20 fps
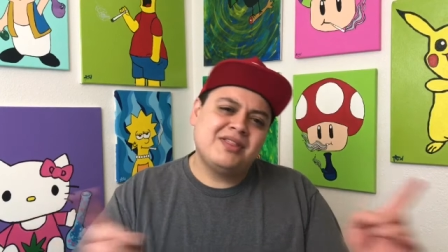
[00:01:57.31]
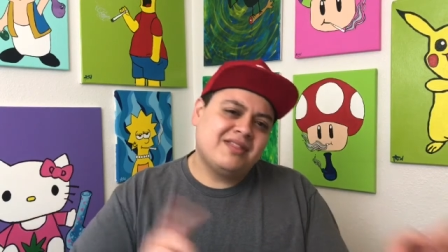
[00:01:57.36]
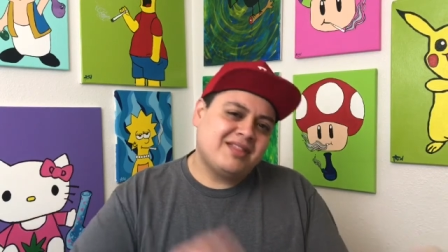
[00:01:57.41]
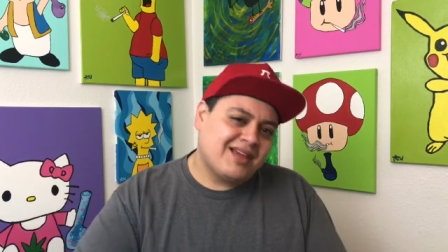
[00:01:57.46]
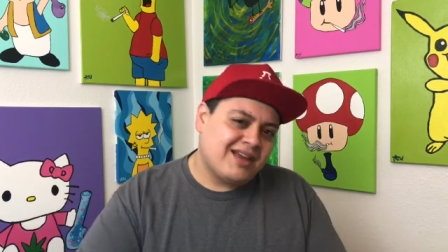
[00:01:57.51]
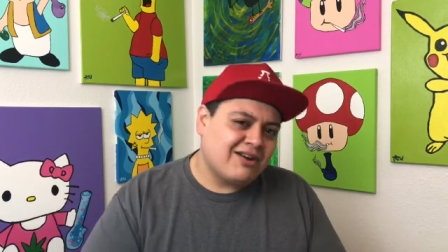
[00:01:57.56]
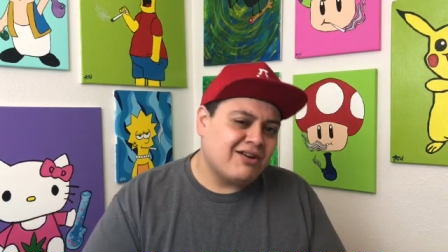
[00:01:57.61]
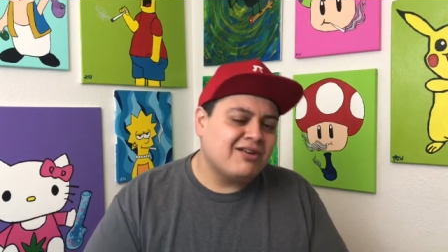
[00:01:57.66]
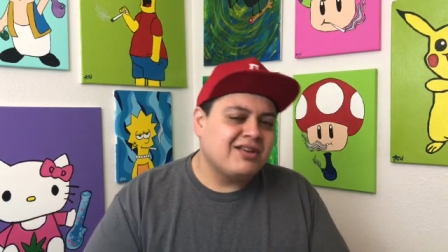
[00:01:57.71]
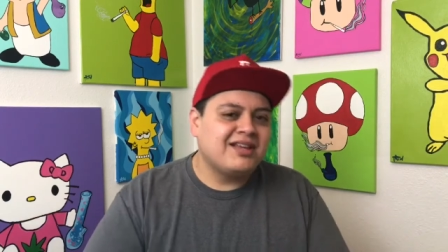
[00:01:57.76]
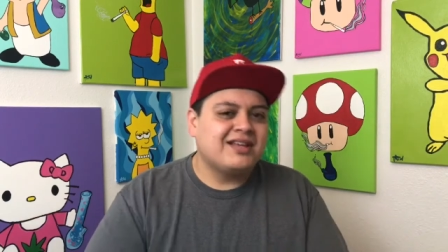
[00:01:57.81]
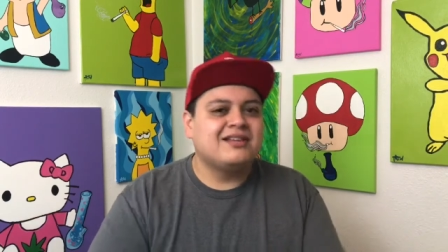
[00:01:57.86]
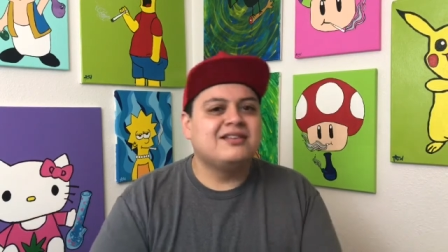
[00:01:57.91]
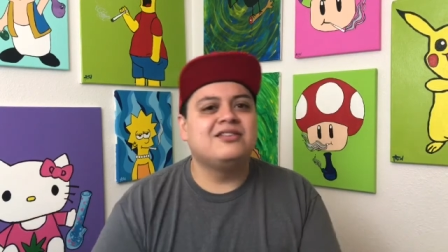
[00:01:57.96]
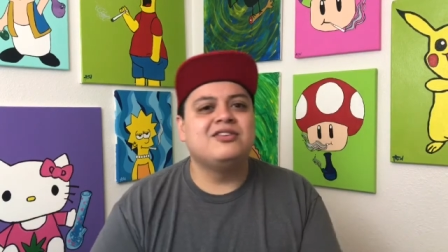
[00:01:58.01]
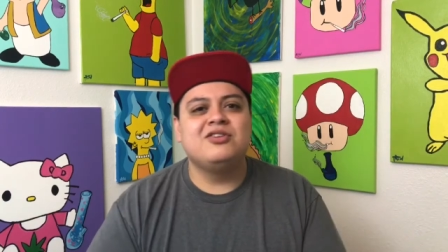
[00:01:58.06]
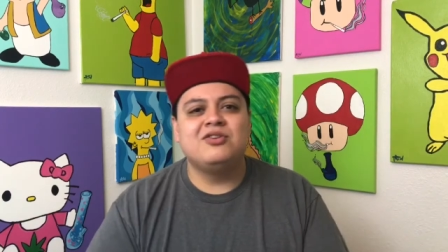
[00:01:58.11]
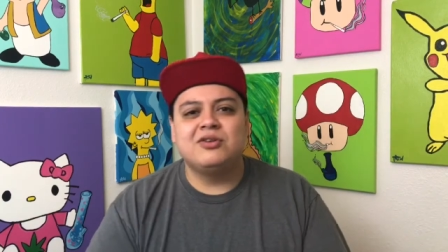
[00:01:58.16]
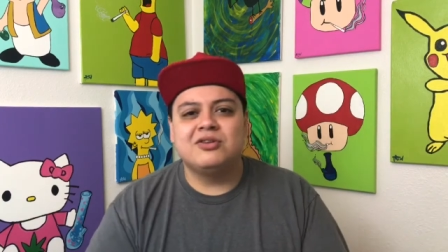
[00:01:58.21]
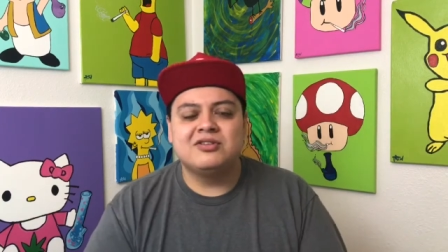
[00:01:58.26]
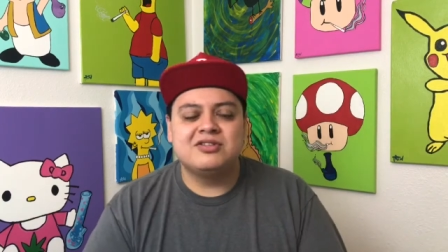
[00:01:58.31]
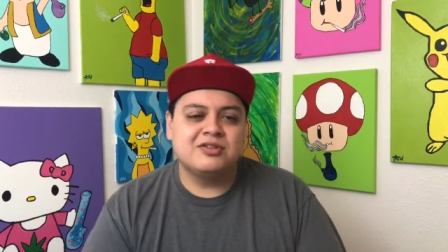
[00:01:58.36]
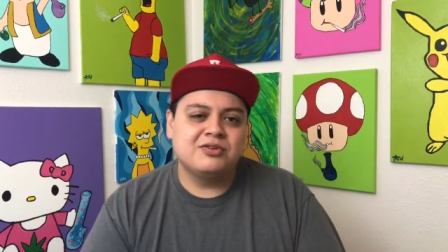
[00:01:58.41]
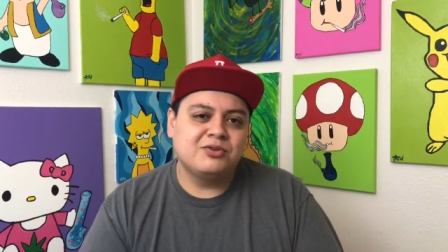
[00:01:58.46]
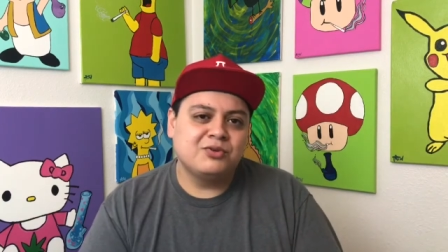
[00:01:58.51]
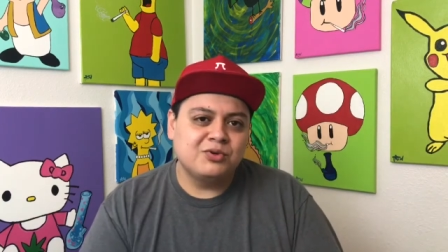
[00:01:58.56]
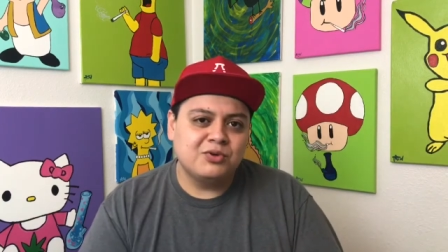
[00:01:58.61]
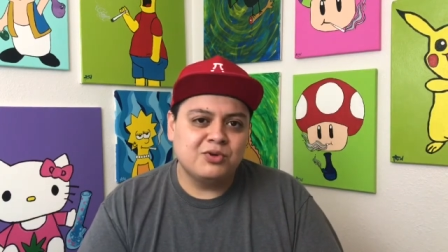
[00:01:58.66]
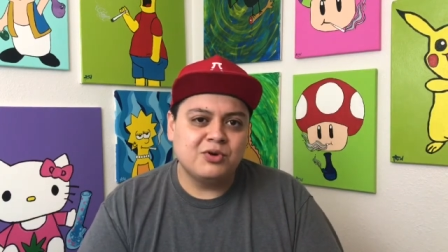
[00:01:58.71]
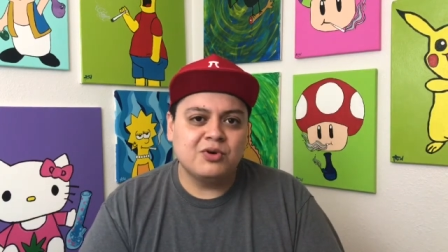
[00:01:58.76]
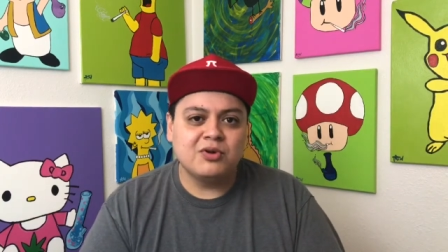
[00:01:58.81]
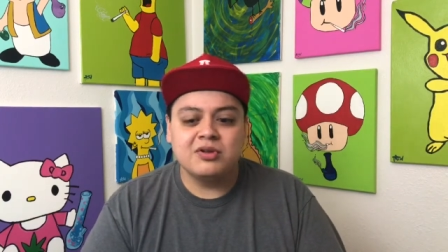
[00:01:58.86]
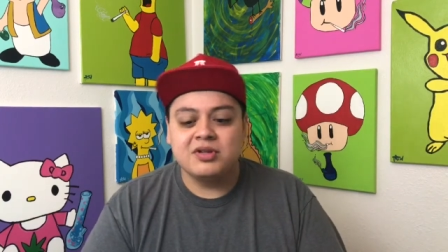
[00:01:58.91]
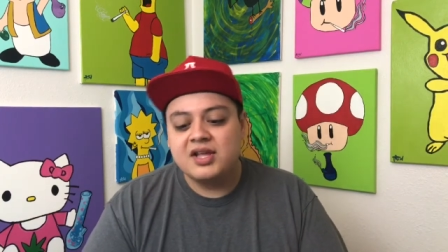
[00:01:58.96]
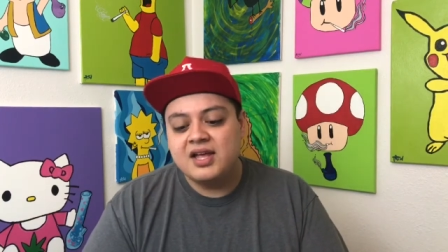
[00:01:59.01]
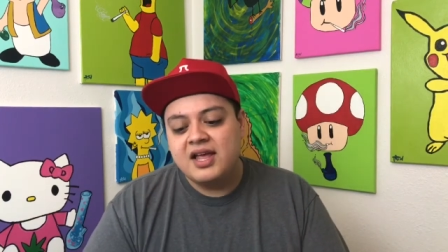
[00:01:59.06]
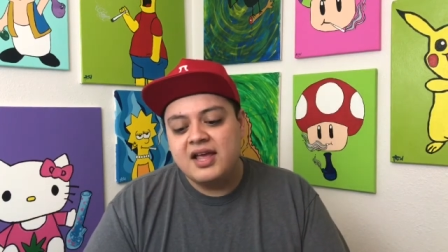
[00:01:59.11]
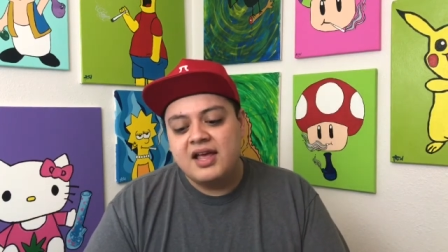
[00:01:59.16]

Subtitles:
then I'll head to Google.